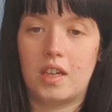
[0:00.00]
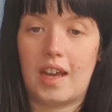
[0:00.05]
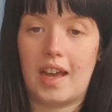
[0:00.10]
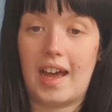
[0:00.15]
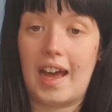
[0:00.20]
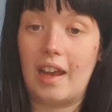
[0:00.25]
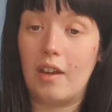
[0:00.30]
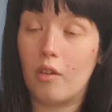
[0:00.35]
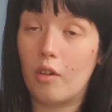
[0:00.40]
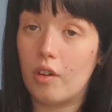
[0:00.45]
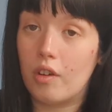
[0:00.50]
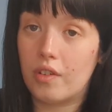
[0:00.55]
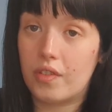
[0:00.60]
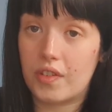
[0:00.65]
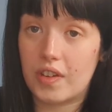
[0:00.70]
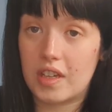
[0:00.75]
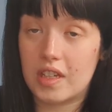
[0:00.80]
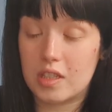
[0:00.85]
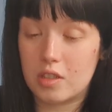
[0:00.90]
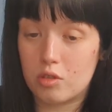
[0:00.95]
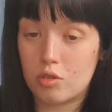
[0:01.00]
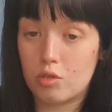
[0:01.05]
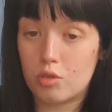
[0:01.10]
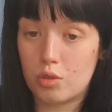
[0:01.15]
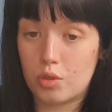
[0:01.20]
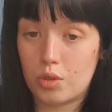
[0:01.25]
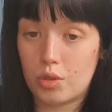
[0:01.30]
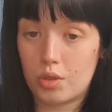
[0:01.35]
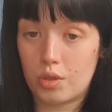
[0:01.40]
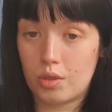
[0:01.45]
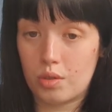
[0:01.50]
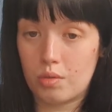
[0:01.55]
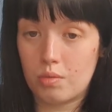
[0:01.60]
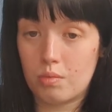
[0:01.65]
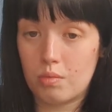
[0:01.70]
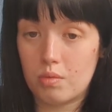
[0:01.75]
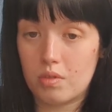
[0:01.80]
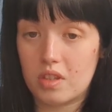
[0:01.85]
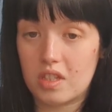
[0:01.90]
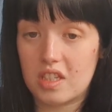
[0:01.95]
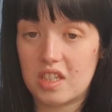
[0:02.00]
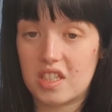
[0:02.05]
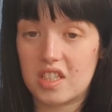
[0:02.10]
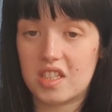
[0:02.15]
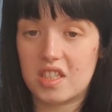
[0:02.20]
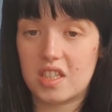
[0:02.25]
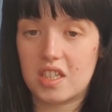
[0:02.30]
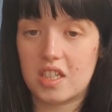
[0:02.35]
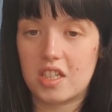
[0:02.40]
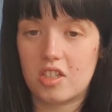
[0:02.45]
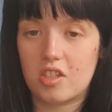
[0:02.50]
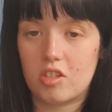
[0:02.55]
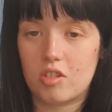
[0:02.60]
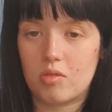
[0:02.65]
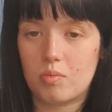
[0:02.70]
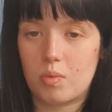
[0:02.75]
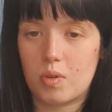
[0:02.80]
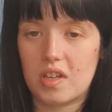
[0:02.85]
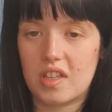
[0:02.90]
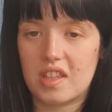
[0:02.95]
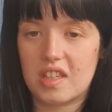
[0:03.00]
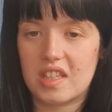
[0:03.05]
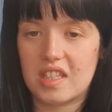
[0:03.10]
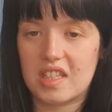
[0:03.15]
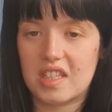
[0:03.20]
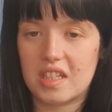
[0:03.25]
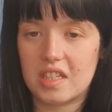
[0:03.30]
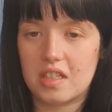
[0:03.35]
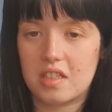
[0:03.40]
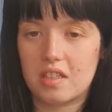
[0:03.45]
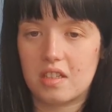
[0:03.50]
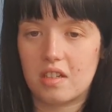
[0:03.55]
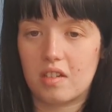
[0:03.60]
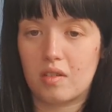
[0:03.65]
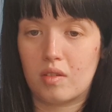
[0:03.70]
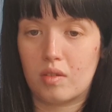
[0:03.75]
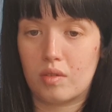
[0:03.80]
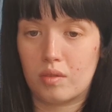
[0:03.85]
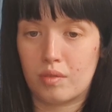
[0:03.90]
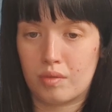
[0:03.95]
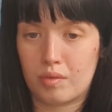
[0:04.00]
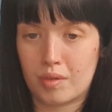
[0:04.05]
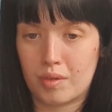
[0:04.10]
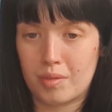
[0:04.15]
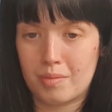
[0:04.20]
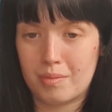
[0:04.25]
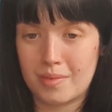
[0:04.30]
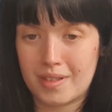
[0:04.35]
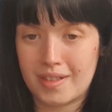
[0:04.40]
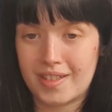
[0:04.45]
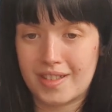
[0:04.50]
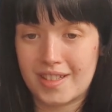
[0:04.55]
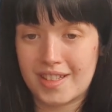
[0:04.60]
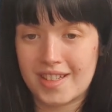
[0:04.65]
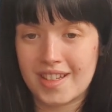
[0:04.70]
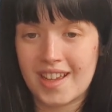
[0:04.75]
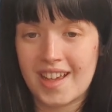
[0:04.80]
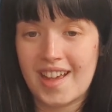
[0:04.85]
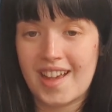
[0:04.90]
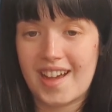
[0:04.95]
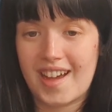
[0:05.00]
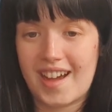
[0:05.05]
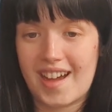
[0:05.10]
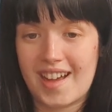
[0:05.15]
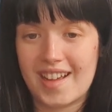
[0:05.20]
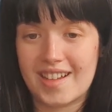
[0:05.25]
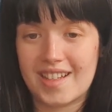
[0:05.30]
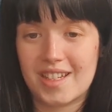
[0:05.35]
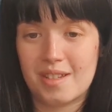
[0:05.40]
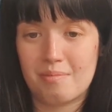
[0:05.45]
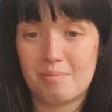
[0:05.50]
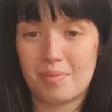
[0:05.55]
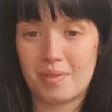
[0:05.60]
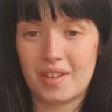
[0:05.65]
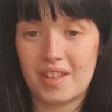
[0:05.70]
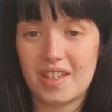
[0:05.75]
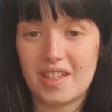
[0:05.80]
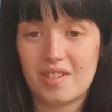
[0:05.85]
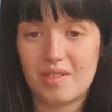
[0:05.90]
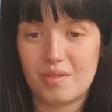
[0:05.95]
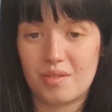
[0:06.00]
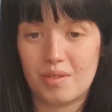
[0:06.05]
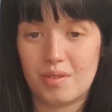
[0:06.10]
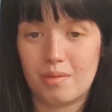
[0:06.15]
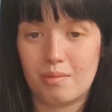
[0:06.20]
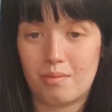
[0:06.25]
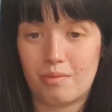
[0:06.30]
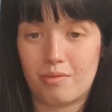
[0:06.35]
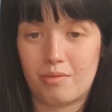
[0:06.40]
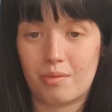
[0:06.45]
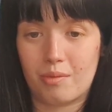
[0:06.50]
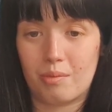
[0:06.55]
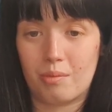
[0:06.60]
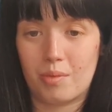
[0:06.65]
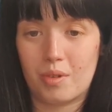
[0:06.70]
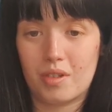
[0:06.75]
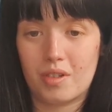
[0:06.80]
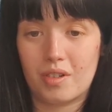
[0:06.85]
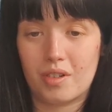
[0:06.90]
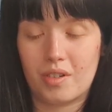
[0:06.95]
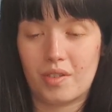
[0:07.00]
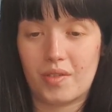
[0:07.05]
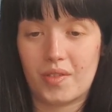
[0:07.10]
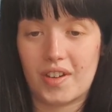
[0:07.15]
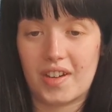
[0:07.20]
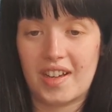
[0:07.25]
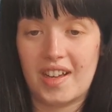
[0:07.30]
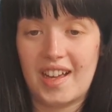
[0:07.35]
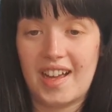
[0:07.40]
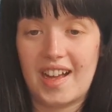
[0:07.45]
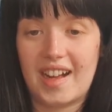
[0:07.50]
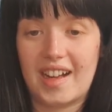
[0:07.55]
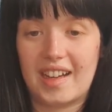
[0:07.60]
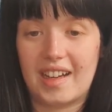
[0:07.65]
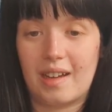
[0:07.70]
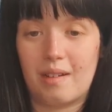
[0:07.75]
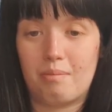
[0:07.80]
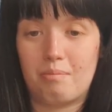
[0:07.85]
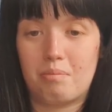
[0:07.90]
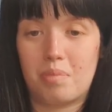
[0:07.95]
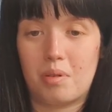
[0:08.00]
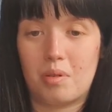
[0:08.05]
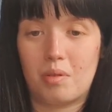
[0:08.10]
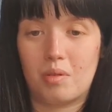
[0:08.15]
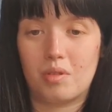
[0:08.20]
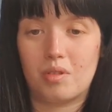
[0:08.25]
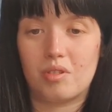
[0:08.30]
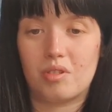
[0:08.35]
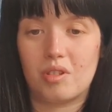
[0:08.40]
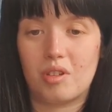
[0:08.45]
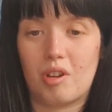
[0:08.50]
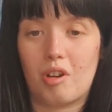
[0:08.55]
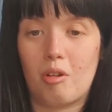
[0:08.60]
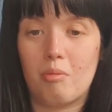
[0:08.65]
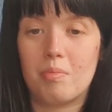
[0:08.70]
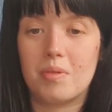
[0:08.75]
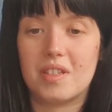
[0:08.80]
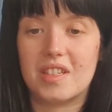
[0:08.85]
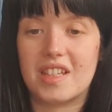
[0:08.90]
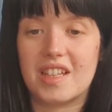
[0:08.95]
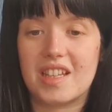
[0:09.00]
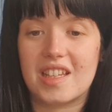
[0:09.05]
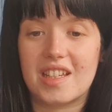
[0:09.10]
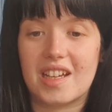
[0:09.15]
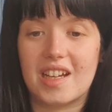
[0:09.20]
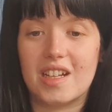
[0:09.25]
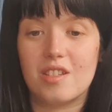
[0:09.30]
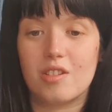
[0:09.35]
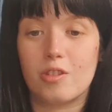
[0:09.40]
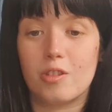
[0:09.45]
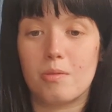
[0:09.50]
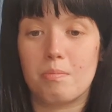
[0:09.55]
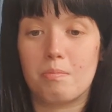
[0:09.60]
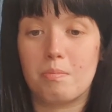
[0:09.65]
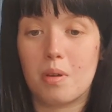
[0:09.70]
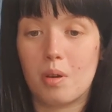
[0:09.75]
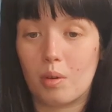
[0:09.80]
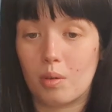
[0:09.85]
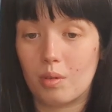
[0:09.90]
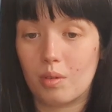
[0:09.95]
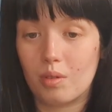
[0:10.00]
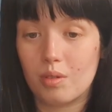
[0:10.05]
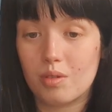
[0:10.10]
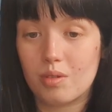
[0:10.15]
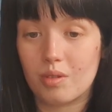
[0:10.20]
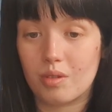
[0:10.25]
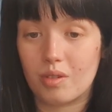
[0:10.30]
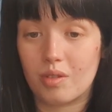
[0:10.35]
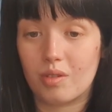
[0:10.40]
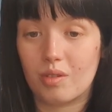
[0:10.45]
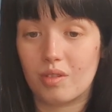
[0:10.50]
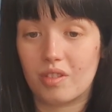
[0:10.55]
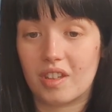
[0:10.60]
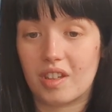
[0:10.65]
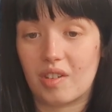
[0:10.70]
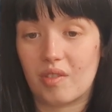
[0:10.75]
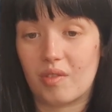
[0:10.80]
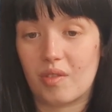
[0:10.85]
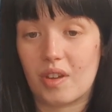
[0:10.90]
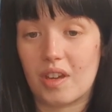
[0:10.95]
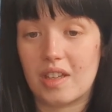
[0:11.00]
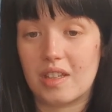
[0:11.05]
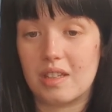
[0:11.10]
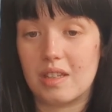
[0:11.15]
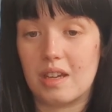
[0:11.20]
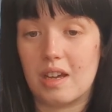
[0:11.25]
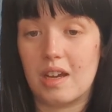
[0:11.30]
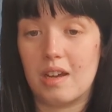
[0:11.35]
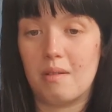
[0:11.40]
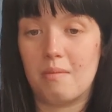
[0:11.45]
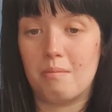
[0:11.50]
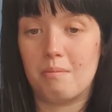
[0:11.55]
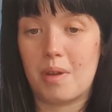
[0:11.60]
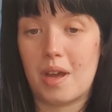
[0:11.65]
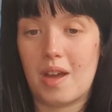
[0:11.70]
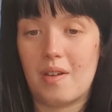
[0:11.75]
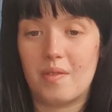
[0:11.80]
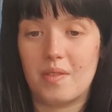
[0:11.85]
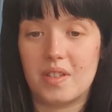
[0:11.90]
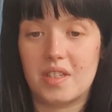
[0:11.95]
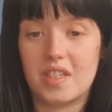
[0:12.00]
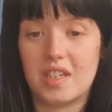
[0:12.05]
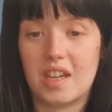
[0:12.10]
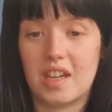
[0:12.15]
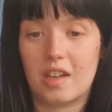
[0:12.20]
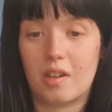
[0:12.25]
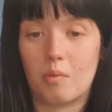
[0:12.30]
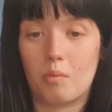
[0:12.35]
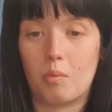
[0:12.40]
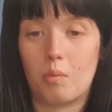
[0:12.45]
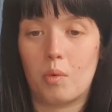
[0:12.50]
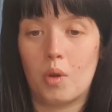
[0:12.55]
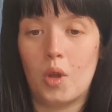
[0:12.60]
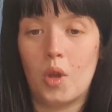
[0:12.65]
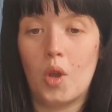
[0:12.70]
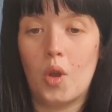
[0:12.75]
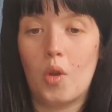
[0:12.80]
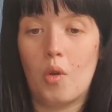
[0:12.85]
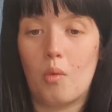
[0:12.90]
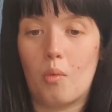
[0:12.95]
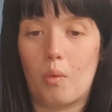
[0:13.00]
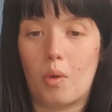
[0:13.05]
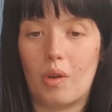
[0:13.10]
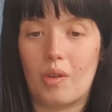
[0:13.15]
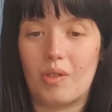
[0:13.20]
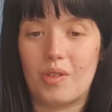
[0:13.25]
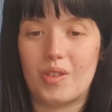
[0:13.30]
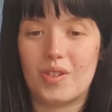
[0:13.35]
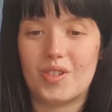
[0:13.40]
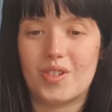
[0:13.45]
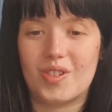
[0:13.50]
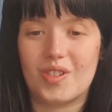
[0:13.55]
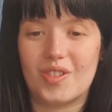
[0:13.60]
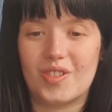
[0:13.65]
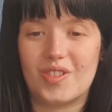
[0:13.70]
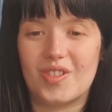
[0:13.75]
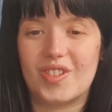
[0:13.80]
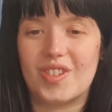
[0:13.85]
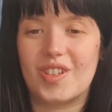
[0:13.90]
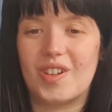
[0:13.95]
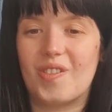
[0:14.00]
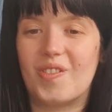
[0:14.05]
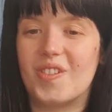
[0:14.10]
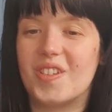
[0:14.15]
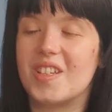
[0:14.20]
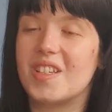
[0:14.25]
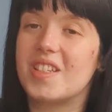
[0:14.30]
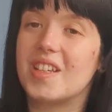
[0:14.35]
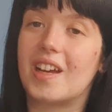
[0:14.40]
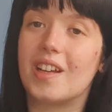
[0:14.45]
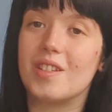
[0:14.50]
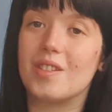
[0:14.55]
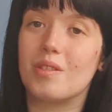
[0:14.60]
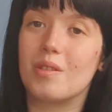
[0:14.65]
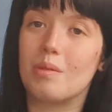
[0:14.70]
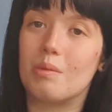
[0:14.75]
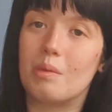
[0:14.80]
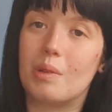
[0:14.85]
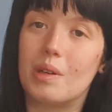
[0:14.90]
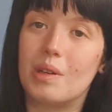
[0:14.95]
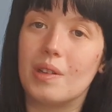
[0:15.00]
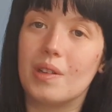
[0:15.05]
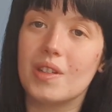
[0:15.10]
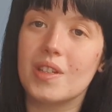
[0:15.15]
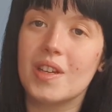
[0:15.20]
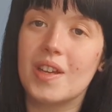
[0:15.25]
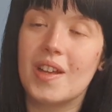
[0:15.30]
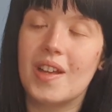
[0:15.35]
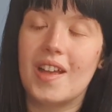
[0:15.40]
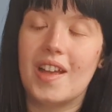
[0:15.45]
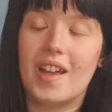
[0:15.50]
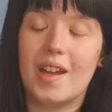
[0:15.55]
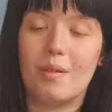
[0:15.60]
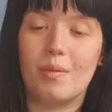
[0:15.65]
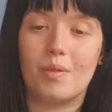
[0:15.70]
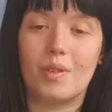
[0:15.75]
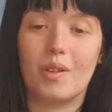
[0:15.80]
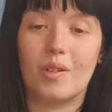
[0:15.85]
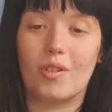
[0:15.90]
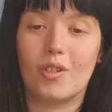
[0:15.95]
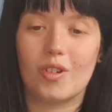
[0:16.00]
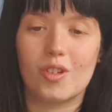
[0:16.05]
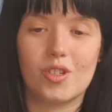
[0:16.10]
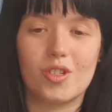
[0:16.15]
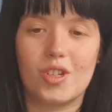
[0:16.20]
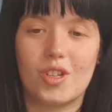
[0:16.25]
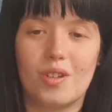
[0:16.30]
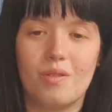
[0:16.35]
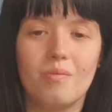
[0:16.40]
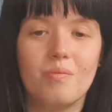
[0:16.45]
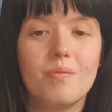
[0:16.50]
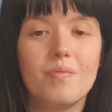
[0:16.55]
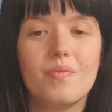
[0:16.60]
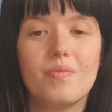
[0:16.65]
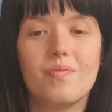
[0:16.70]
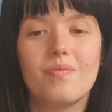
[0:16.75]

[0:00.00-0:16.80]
Allophase 2, this stage is where the sister chromates are split up from one another and are pulled to the opposite sides of the poles. So you could think of it as parents taking one of the children to the opposite sides of the world. They've got two.